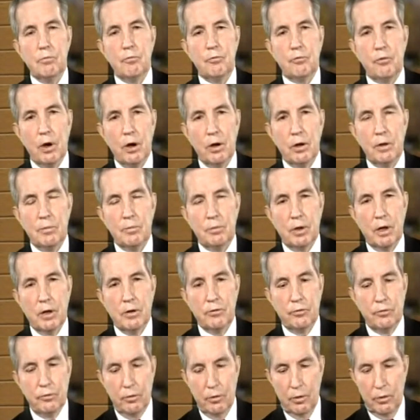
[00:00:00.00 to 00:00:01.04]
friendly
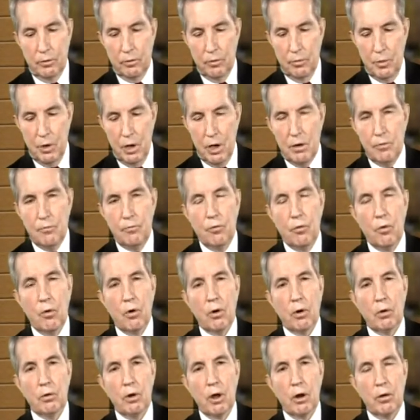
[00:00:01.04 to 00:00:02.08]
place to be
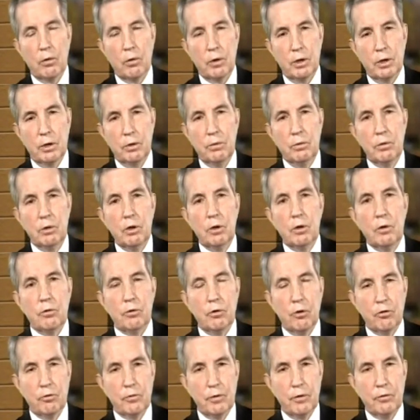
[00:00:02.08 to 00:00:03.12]
for not only
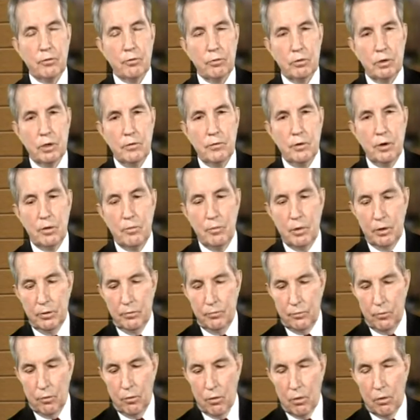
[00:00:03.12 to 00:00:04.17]
those of us who live here, but
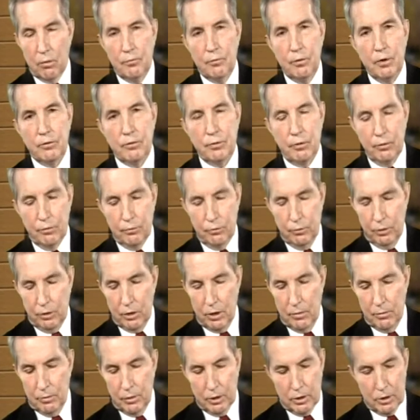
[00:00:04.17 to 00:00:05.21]
for visitors who
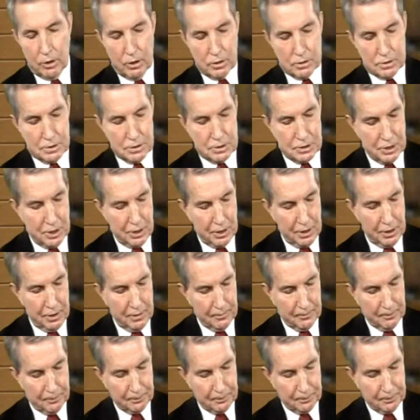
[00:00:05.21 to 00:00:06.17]
come to Carson City.